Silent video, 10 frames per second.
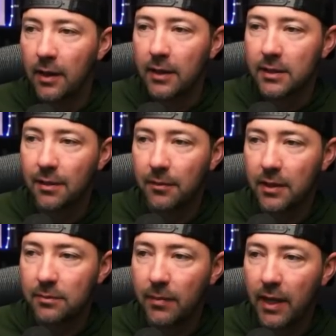some of
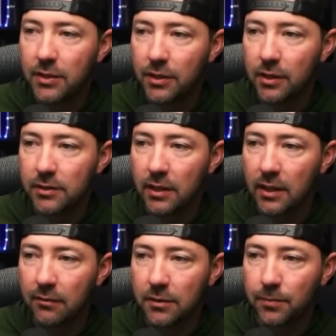these major years that
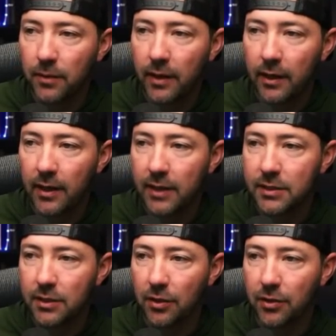he was playing last
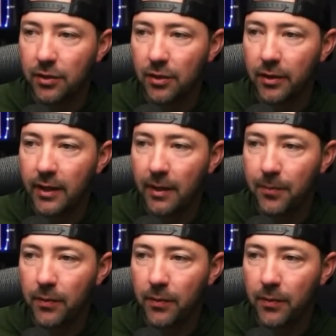year 38%,